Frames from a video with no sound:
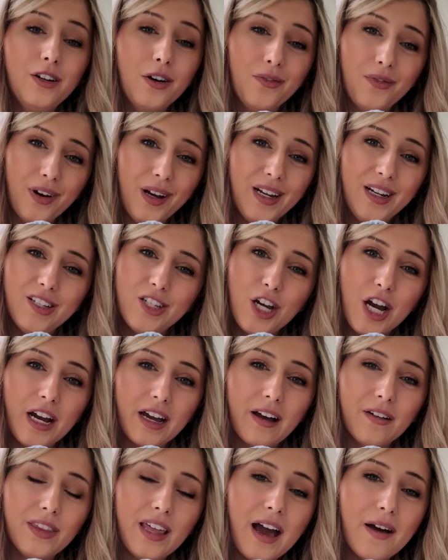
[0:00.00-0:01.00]
Don't forget to check
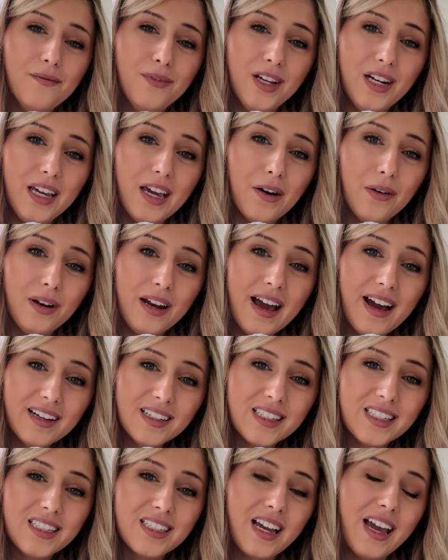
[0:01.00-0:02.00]
out that video
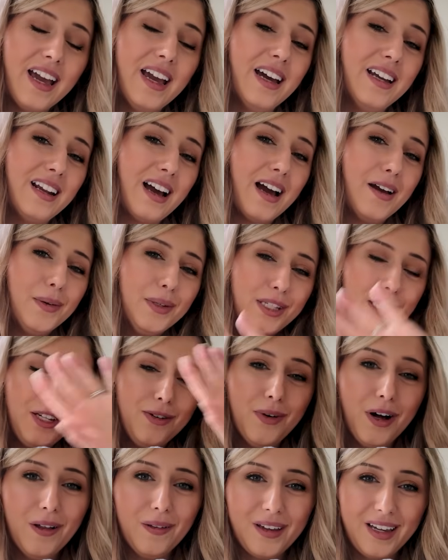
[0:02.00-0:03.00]
next, and I will see you
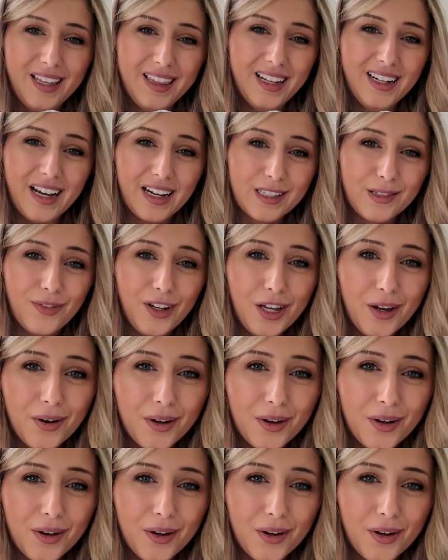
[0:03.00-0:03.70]
all in the next video